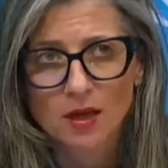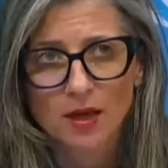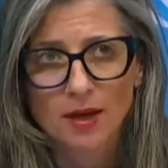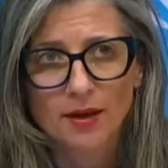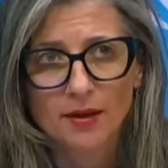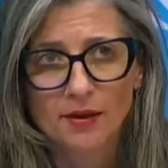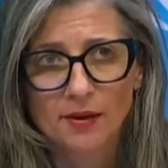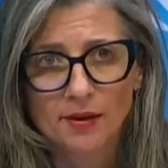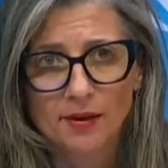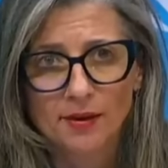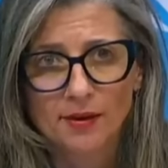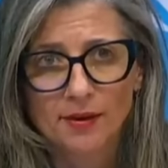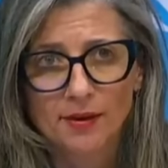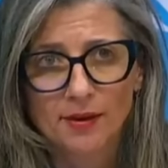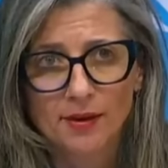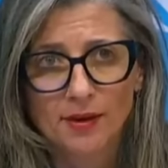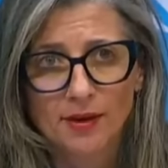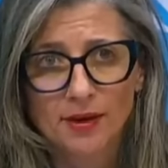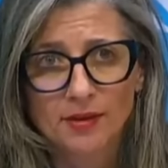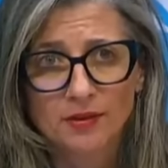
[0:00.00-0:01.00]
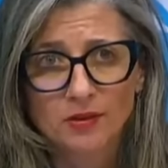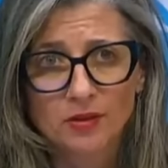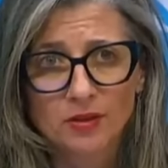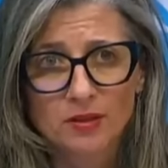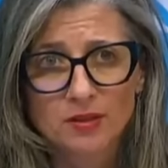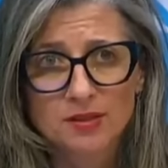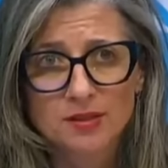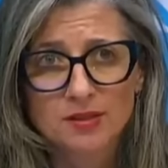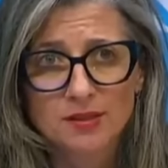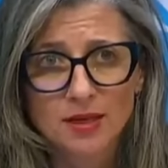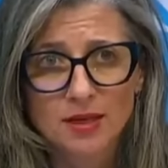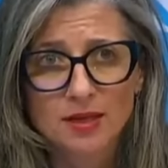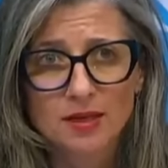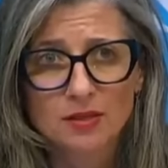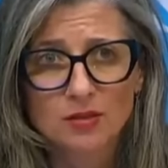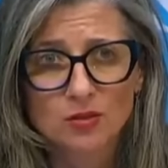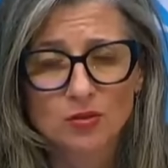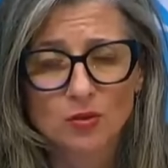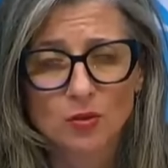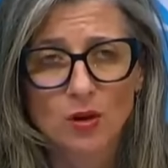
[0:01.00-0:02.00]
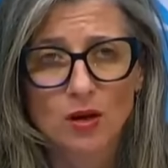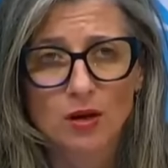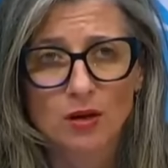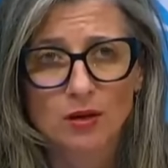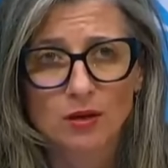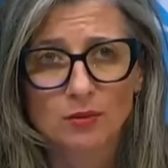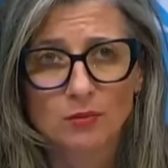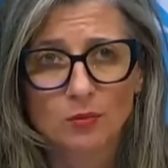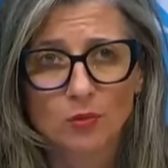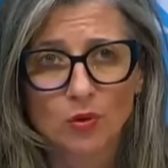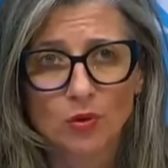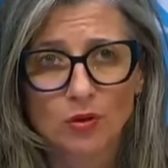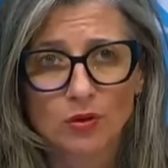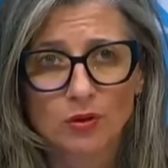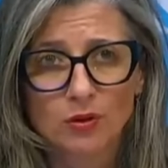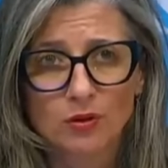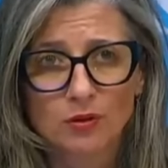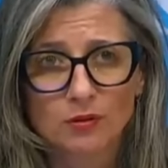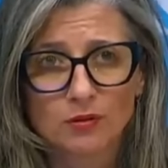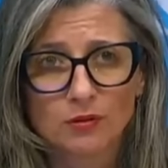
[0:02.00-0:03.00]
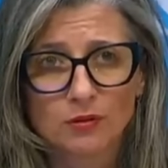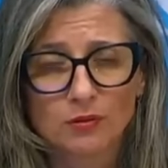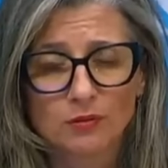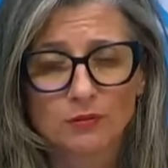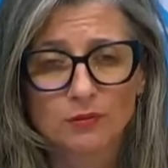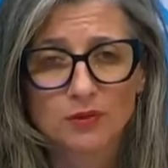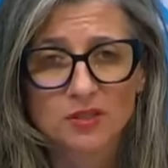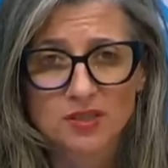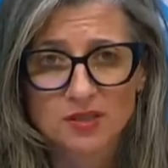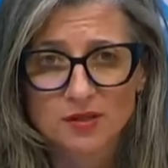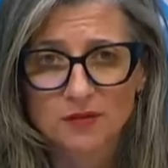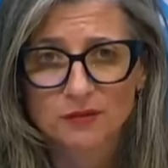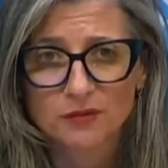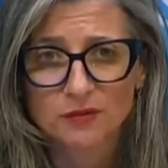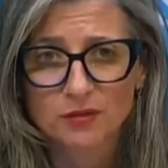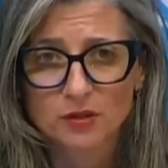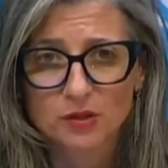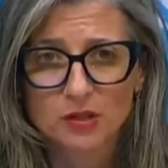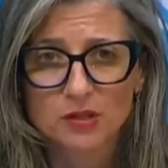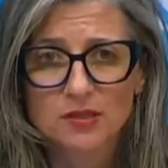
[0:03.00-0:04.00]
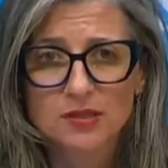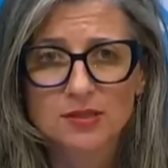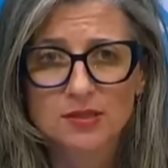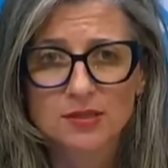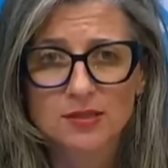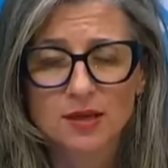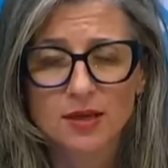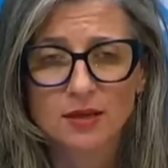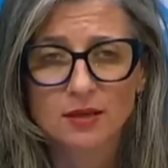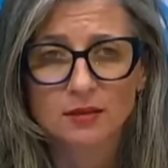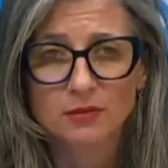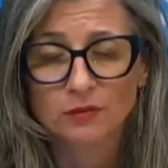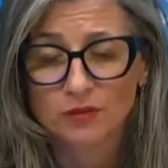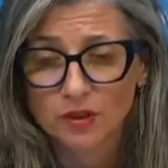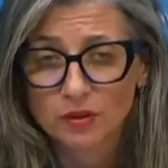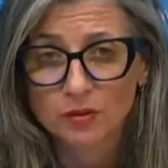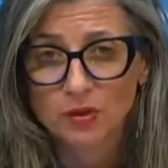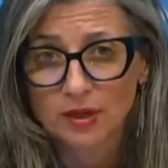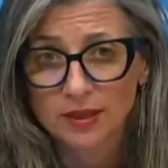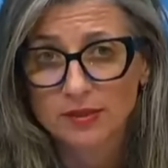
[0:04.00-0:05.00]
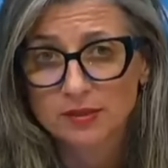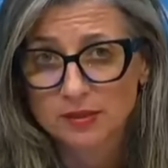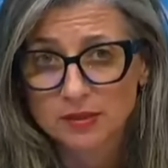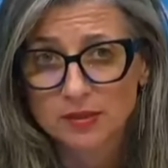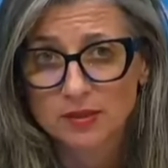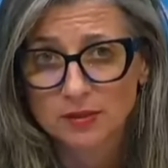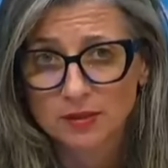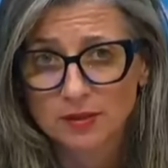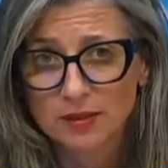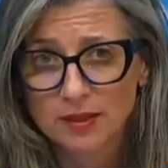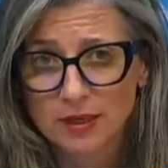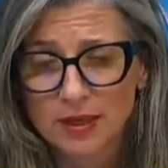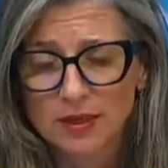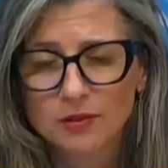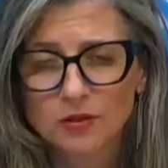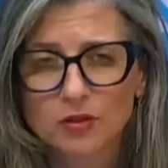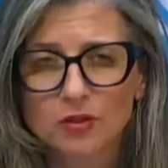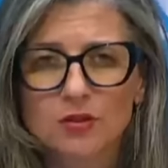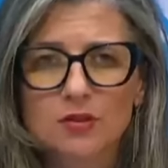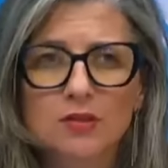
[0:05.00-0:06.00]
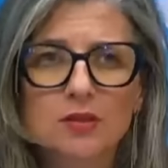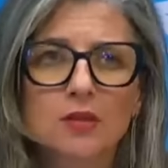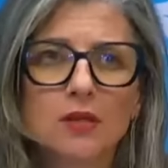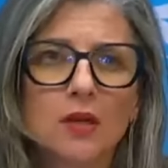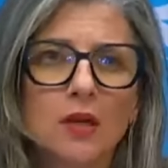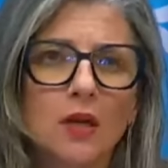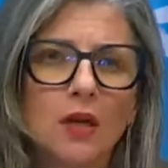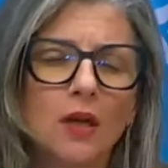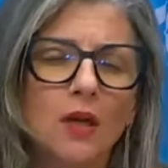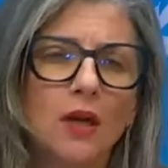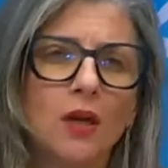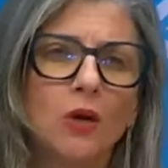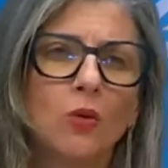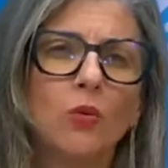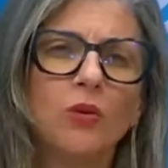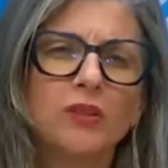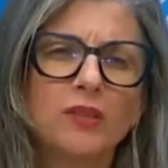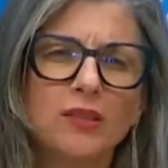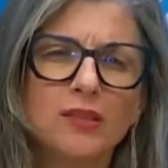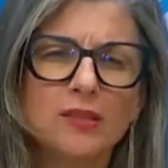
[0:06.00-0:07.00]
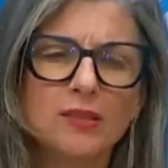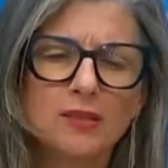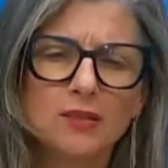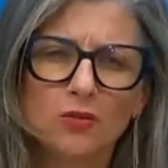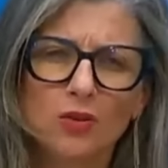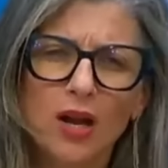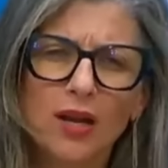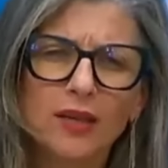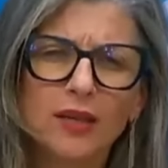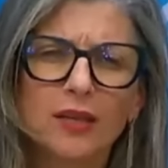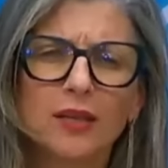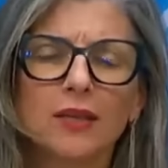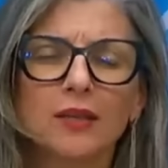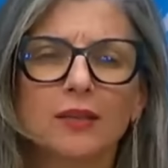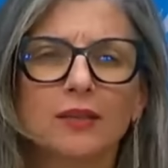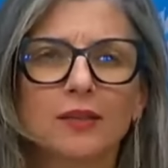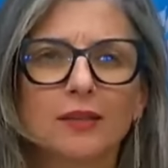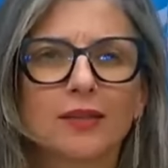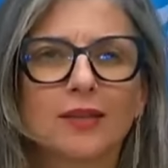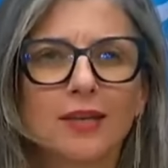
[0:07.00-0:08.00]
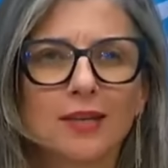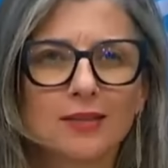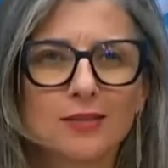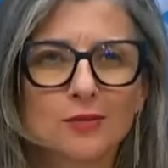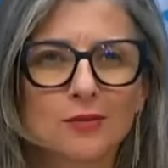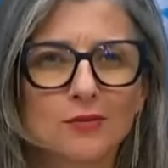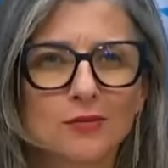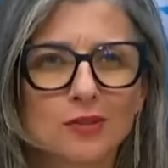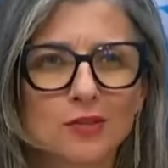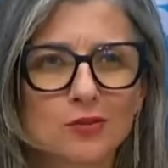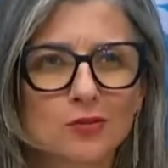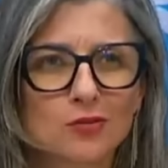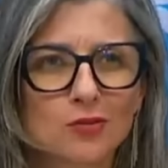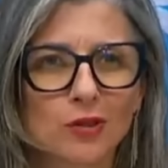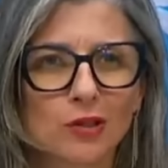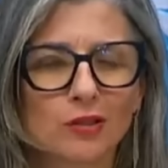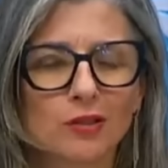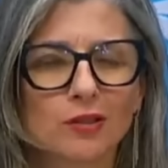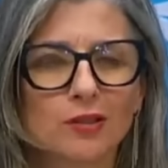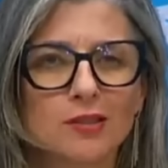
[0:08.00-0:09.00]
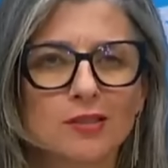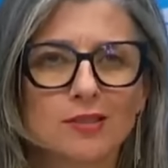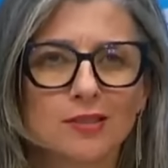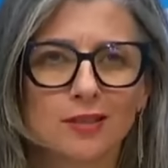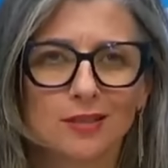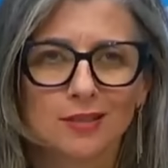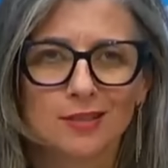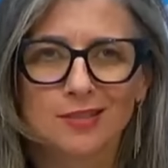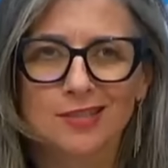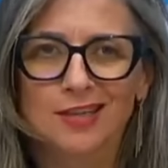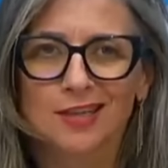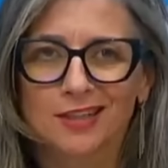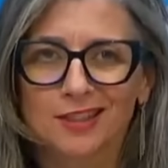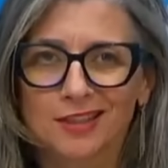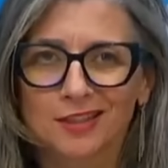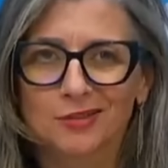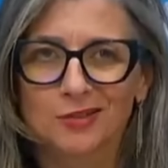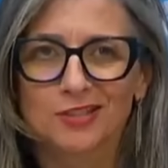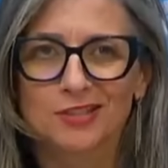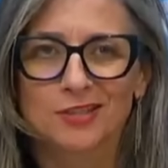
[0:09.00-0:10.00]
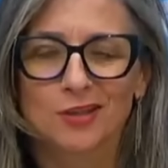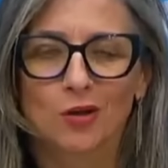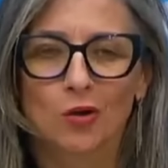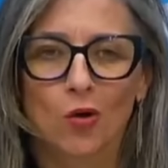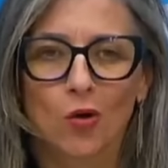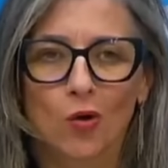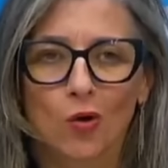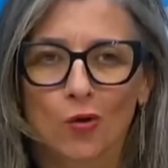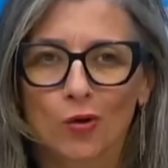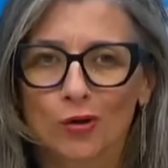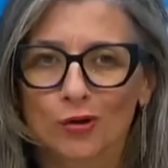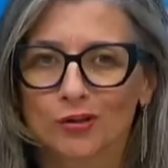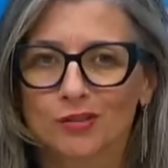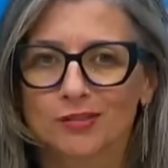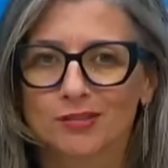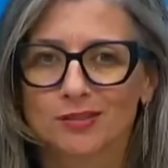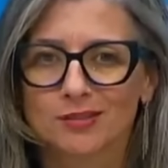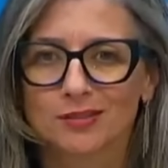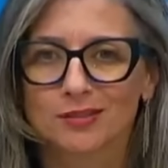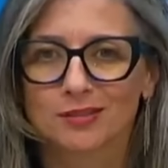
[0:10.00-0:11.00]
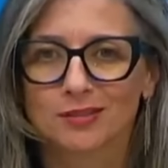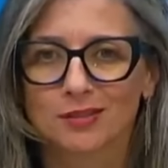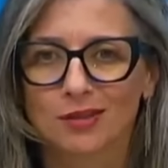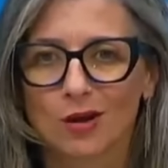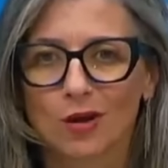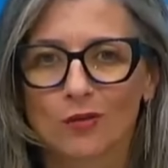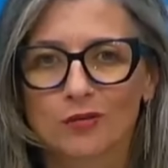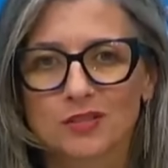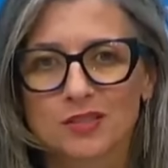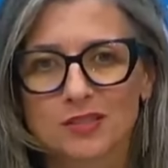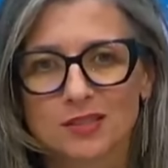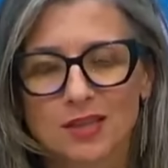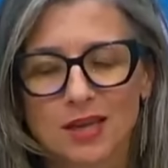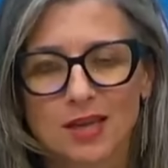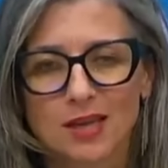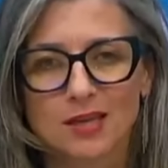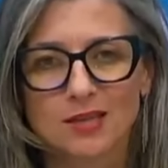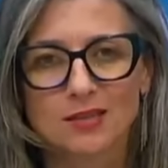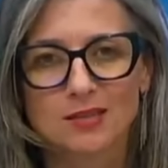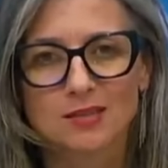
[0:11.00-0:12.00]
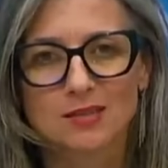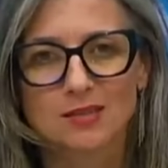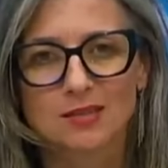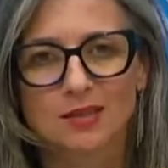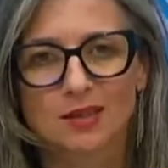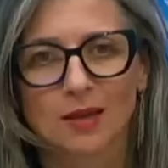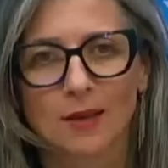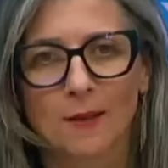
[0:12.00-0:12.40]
And there are states who are more vociferous and virulent than others. What is striking in the case of Israel is that there is a cohort of states